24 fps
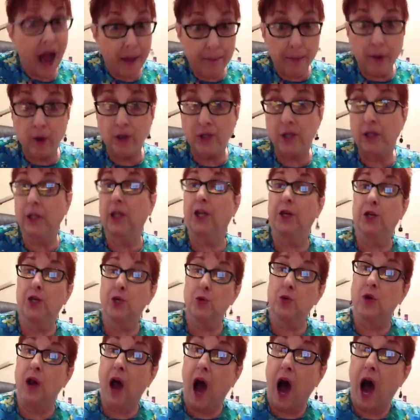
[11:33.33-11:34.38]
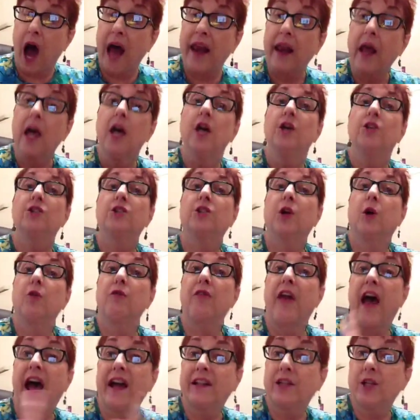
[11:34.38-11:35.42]
I personally do not. So
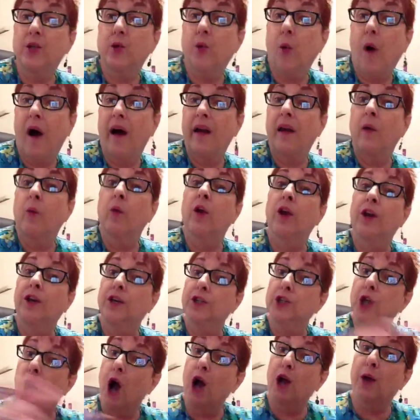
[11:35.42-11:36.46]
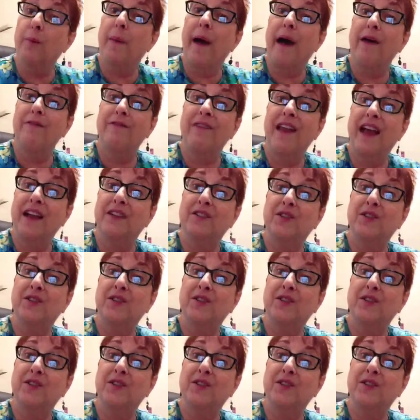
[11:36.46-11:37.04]
that's what we're going to talk about